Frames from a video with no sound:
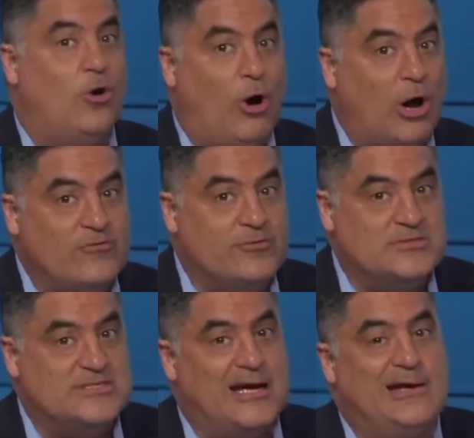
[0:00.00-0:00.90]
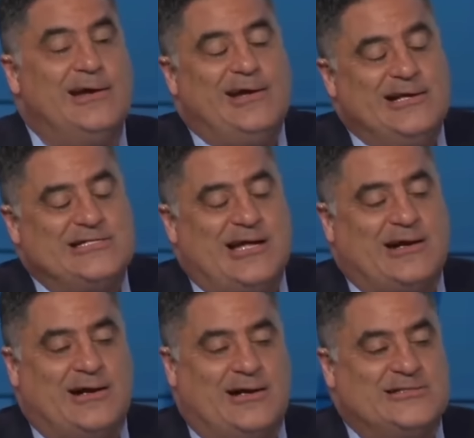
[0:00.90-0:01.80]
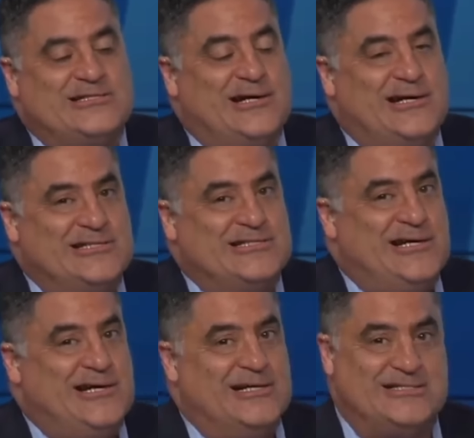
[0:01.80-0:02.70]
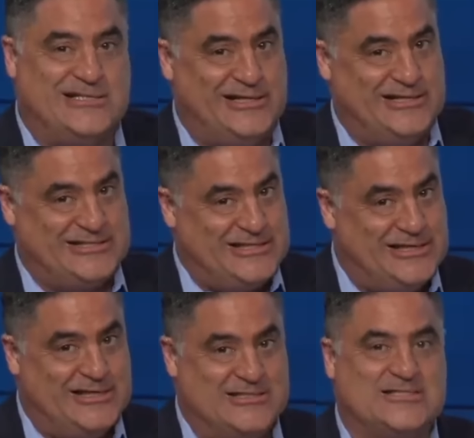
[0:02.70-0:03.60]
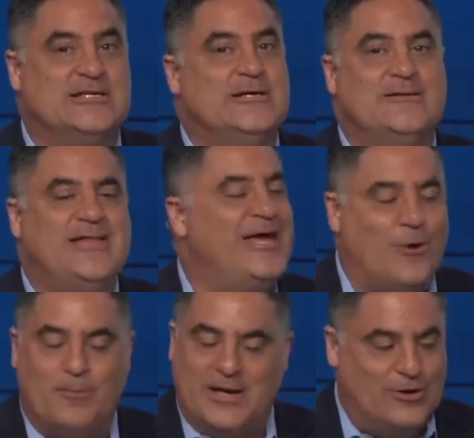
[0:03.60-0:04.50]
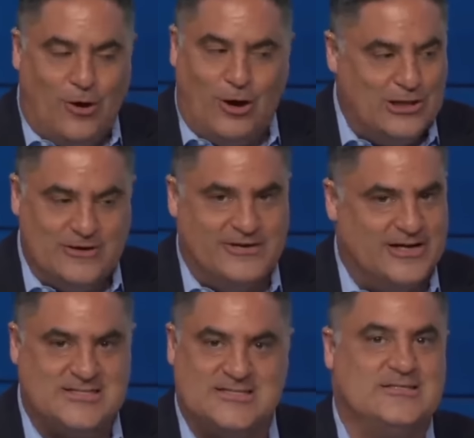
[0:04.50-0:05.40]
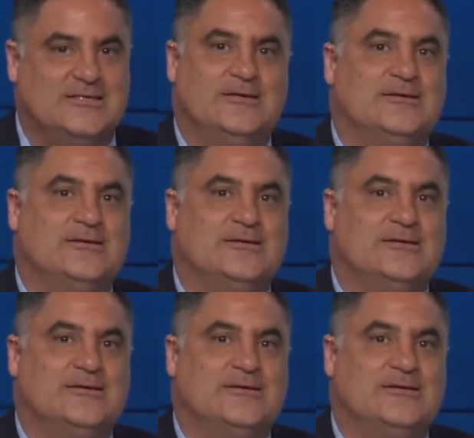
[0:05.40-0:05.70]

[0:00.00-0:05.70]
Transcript: All of them say he's like us, us, us, us, us. They don't mean all of us.